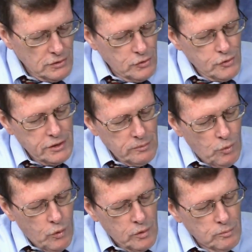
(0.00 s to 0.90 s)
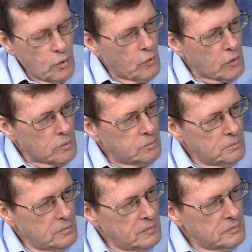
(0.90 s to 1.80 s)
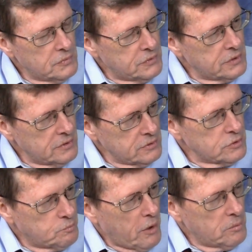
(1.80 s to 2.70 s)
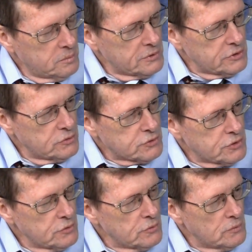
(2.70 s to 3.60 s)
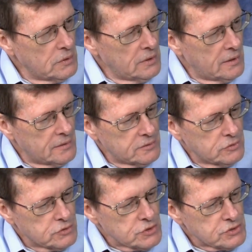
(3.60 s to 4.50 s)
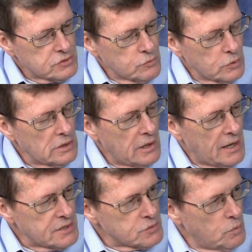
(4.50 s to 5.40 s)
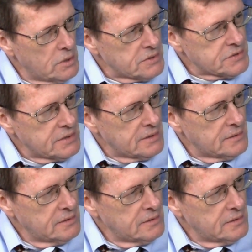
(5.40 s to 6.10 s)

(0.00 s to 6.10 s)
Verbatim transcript: learning more and more, and you, probably you too, uh, you just realize what. Uh,